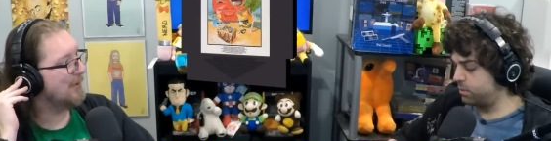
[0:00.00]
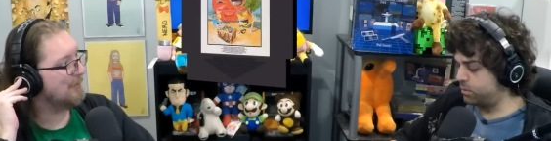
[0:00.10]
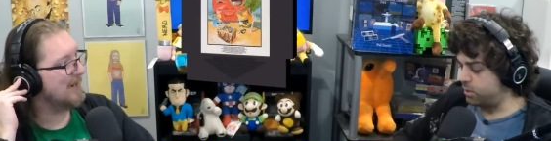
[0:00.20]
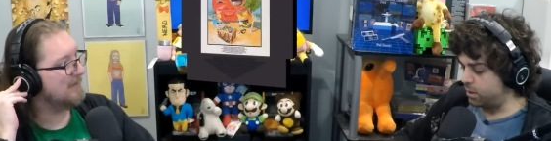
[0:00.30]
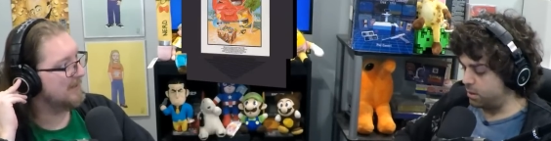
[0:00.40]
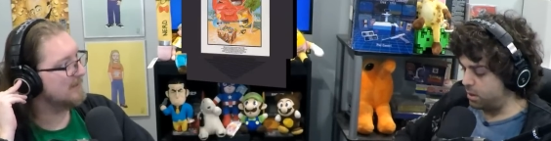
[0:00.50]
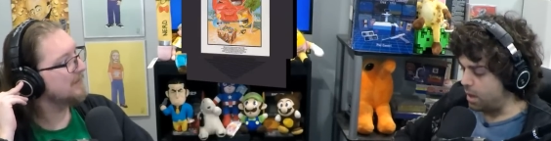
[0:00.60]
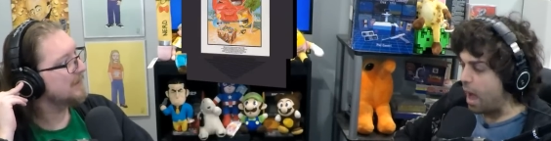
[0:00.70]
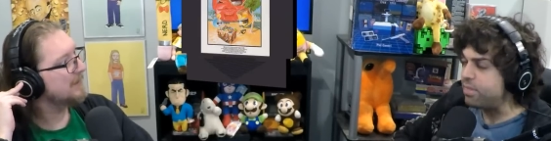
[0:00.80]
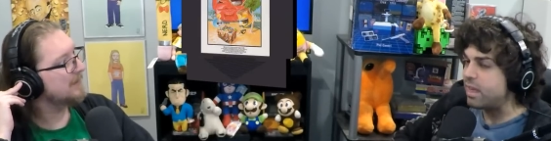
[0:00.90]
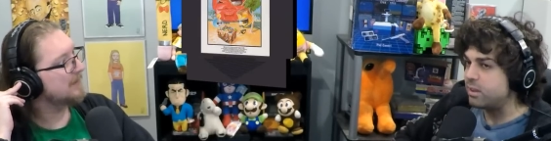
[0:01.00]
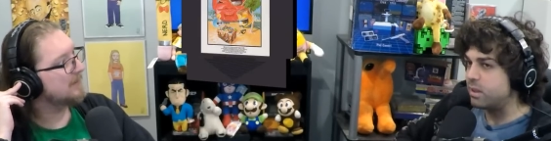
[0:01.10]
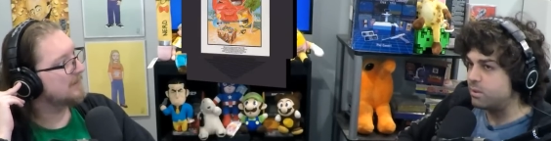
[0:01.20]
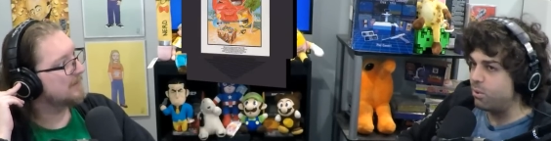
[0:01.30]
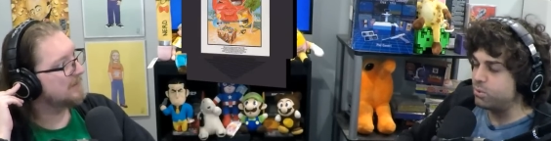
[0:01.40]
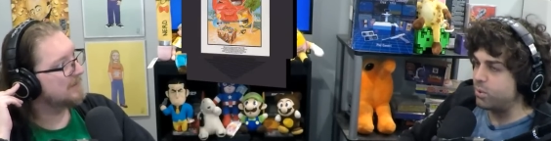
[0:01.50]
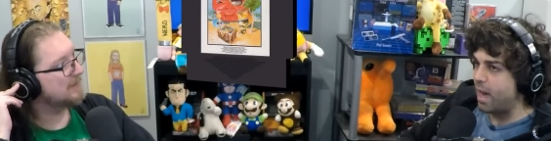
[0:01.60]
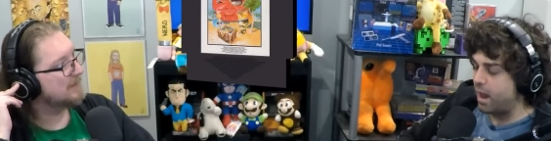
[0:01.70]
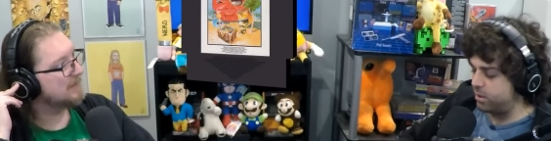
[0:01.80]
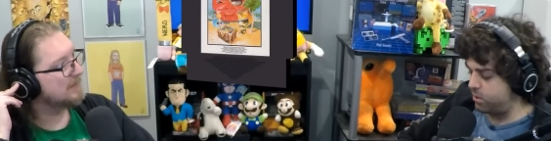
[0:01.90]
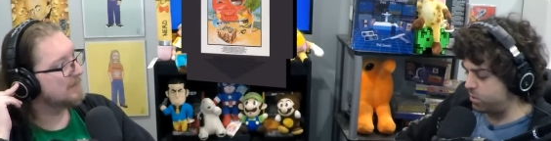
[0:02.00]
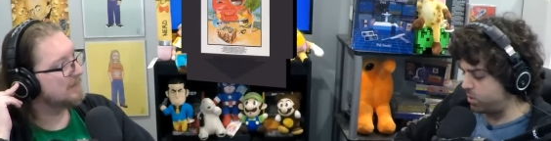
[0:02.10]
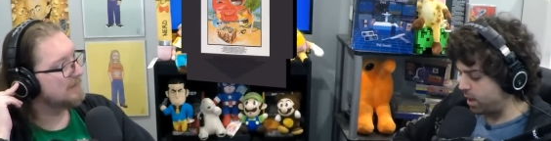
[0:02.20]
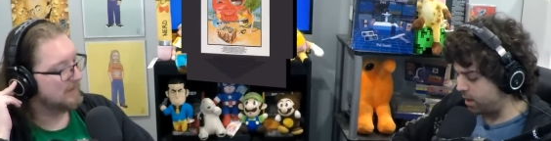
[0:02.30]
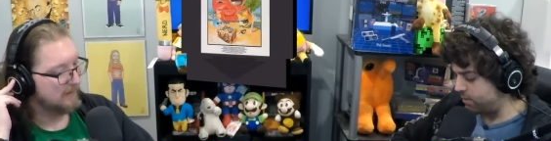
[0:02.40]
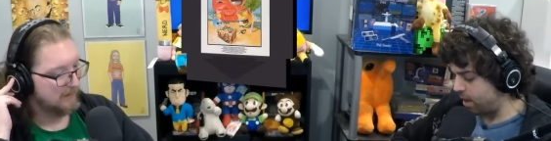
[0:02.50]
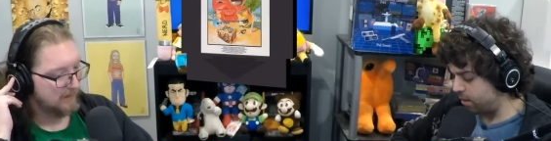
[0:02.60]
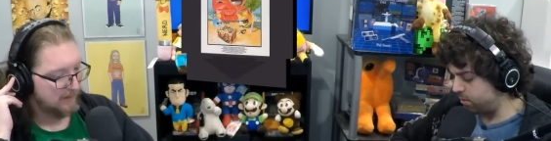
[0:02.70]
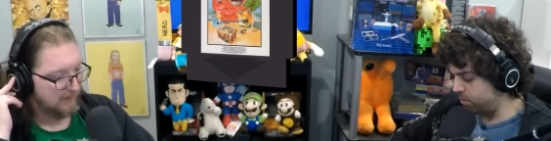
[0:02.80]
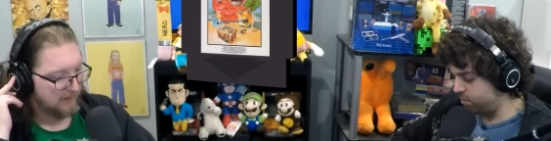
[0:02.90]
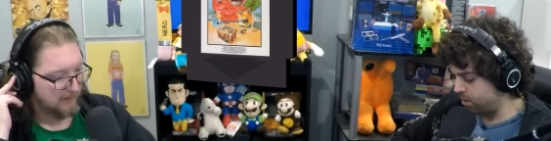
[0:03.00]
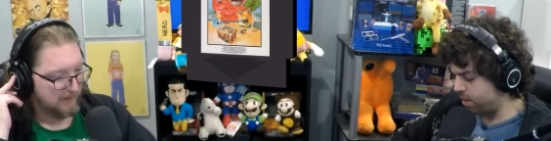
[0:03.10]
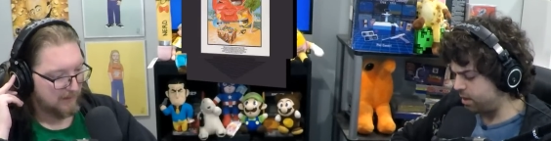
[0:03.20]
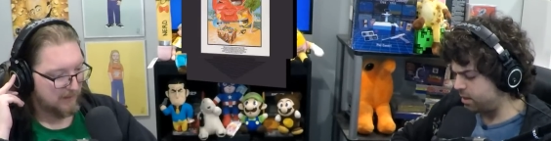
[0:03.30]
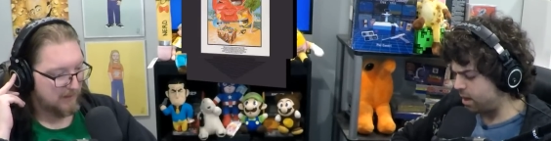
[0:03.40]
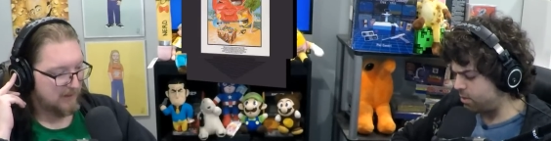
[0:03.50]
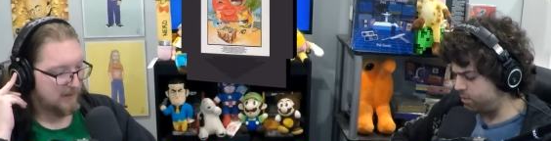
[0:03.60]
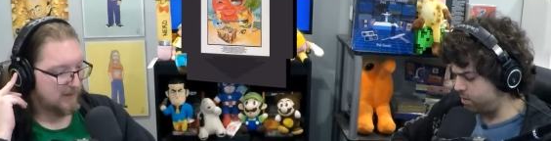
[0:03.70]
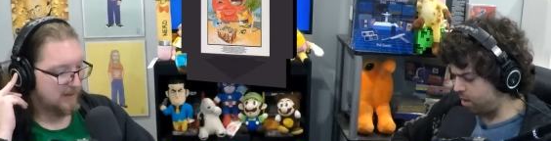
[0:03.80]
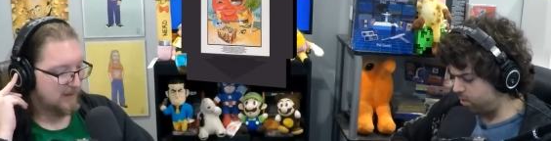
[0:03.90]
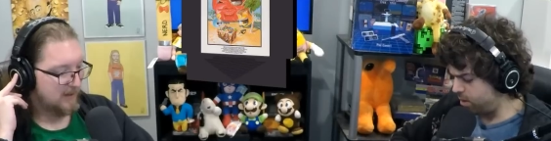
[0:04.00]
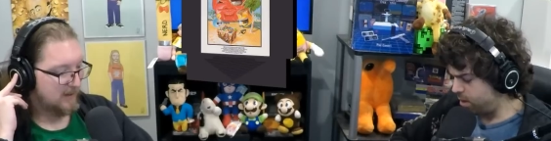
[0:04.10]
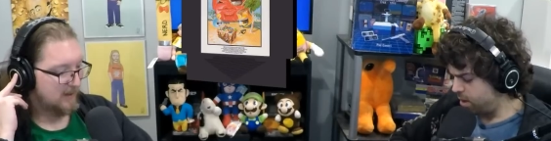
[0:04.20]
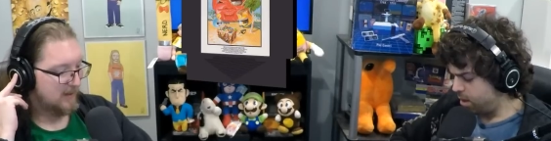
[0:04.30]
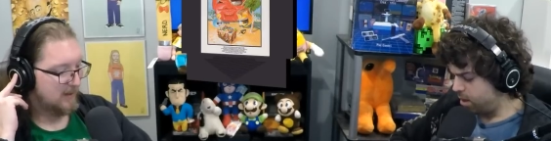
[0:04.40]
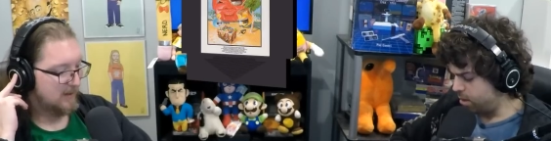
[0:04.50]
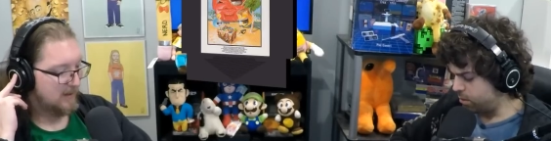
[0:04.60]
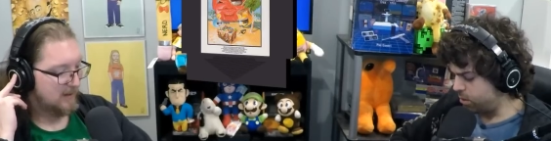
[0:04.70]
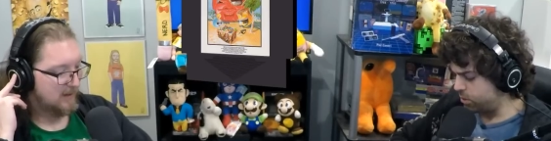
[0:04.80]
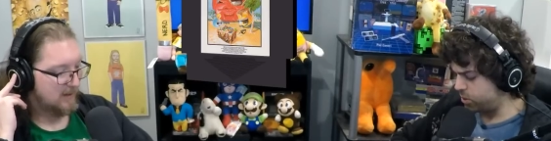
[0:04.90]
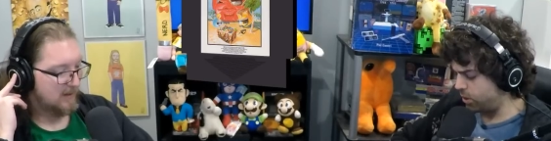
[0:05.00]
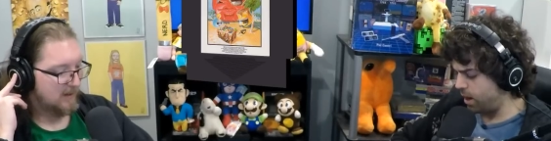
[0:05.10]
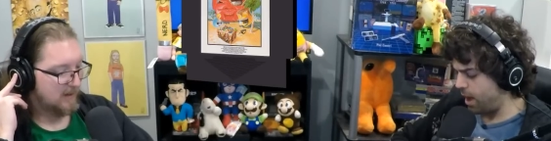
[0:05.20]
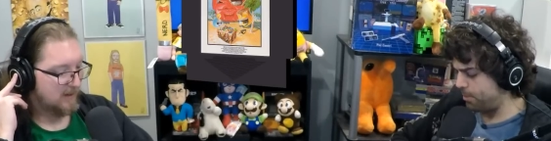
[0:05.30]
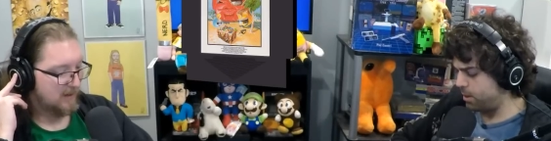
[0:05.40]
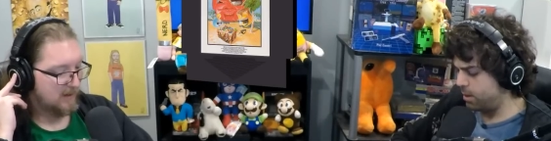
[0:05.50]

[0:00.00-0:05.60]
Speaker 1: around so it. I think Dudes with Attitudes. What did I give that review? I think did I review that one? I'll go to a certain app.